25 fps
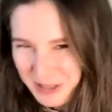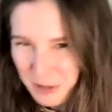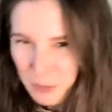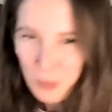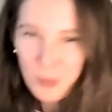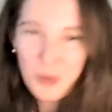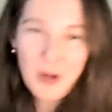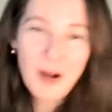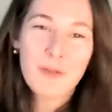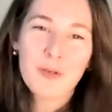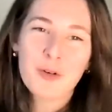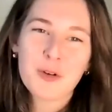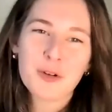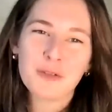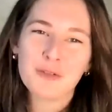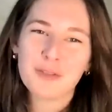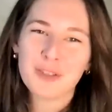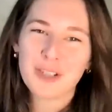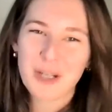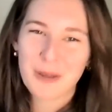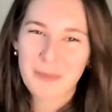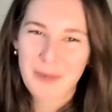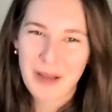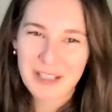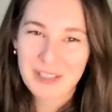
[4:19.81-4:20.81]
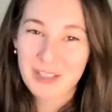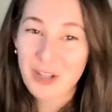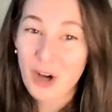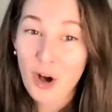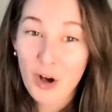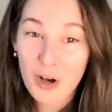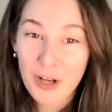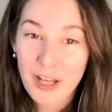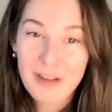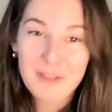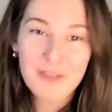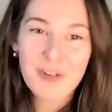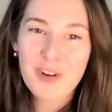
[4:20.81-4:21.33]
Wherever you're from, I'd
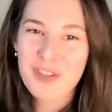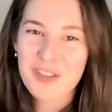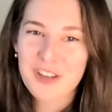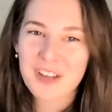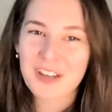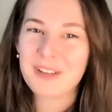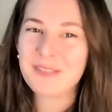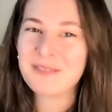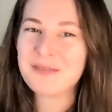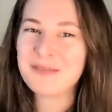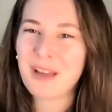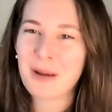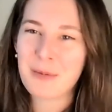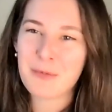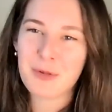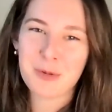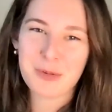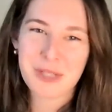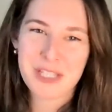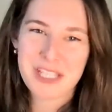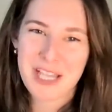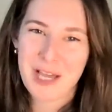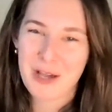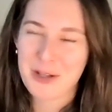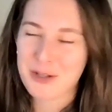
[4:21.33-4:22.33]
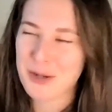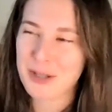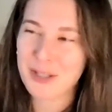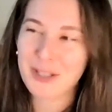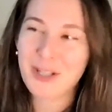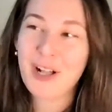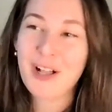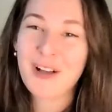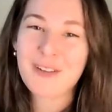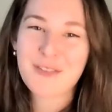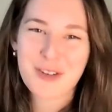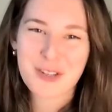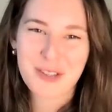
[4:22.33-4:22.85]
call everything, and I'm from the South, so I'd
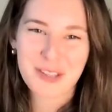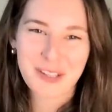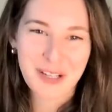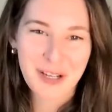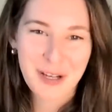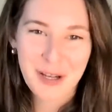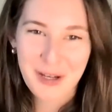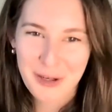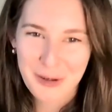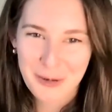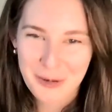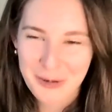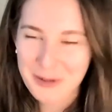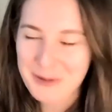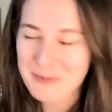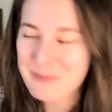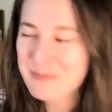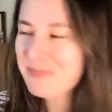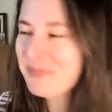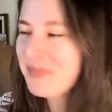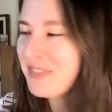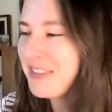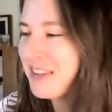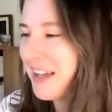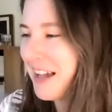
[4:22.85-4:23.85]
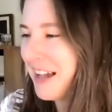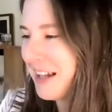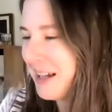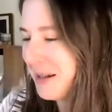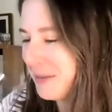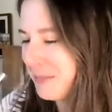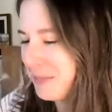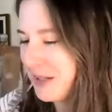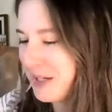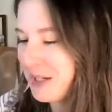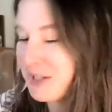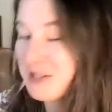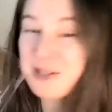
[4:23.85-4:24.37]
call everything a Coke,
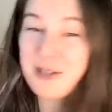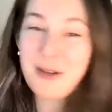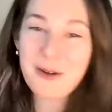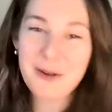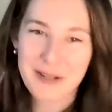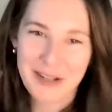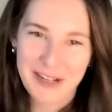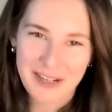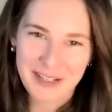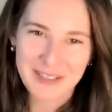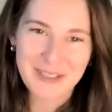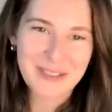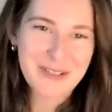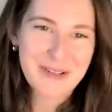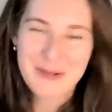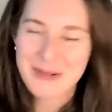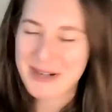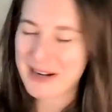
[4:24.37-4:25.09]
but a soda or